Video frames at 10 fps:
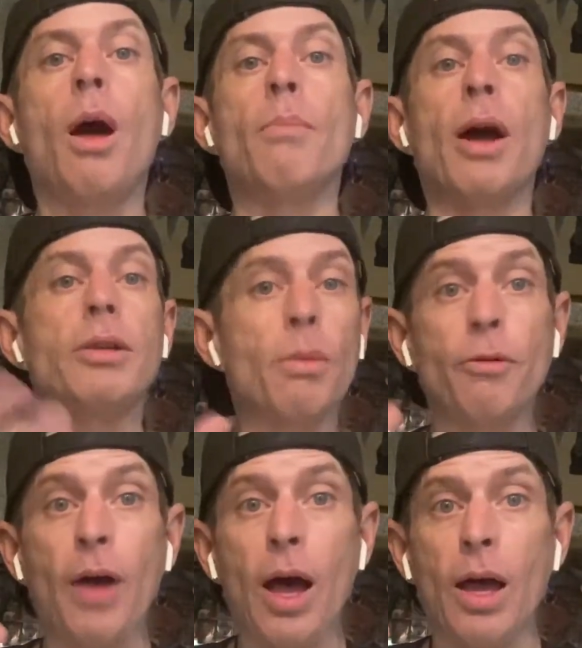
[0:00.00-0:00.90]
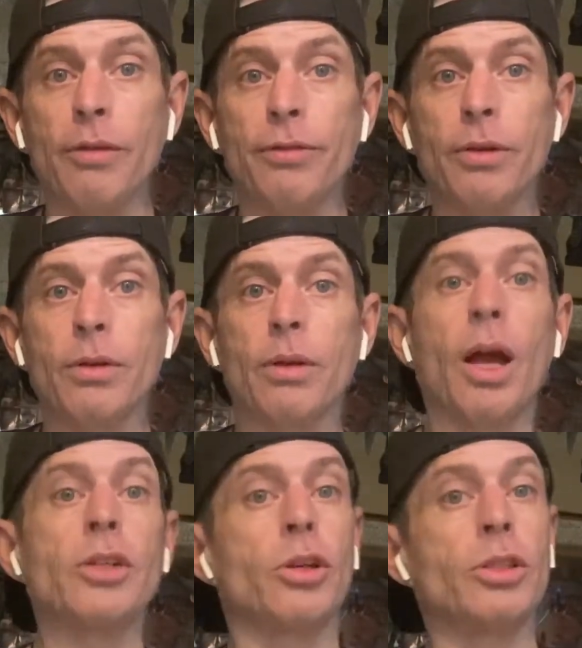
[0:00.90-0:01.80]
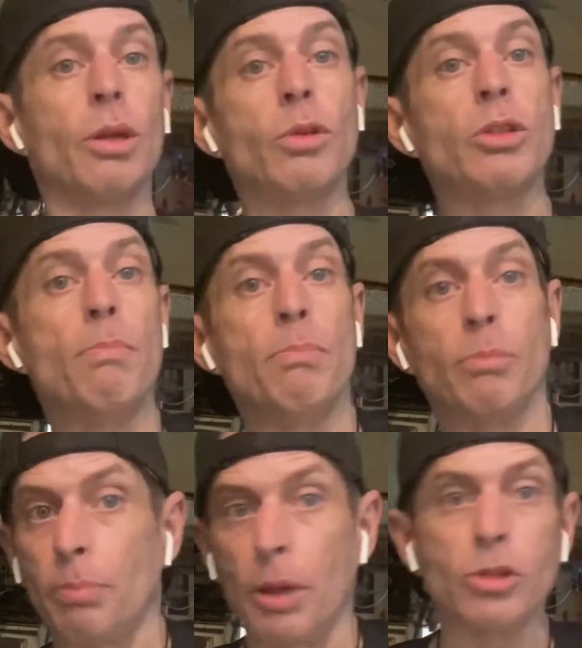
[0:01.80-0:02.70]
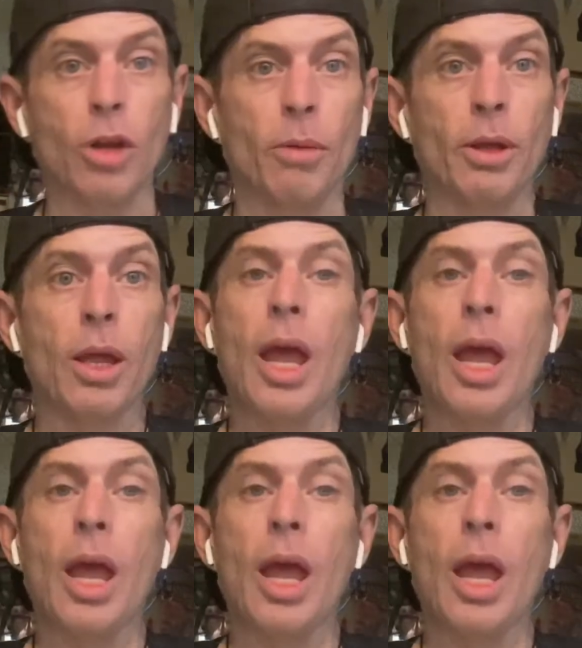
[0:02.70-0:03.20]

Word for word: My number five I started dealing with some big drama.